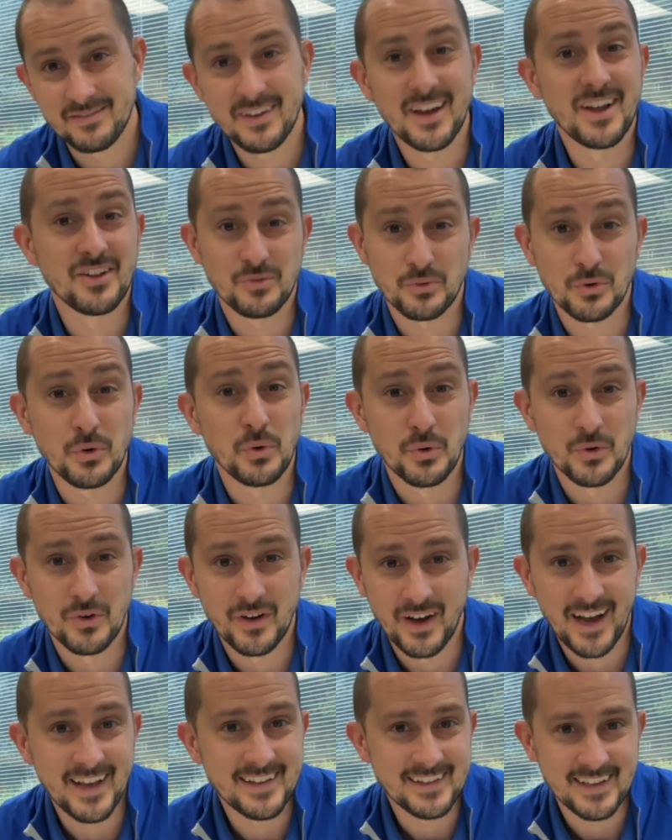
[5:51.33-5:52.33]
It's cool.
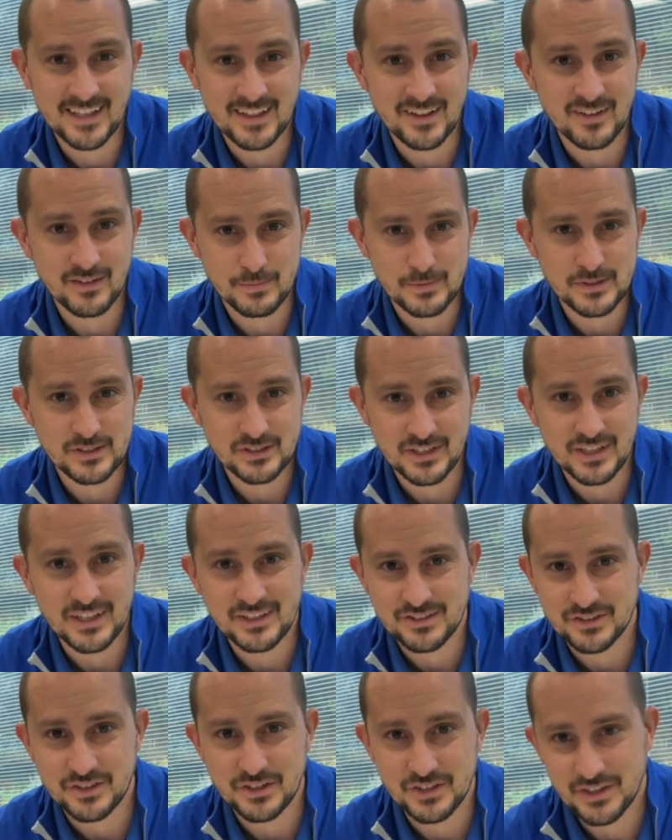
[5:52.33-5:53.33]
I like this mission.
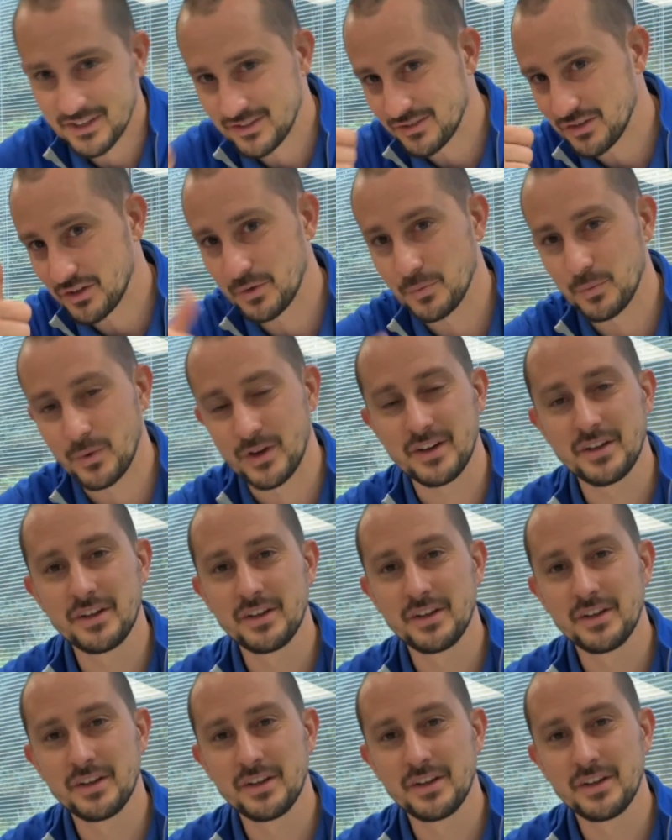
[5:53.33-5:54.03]
It's good. It's a good one.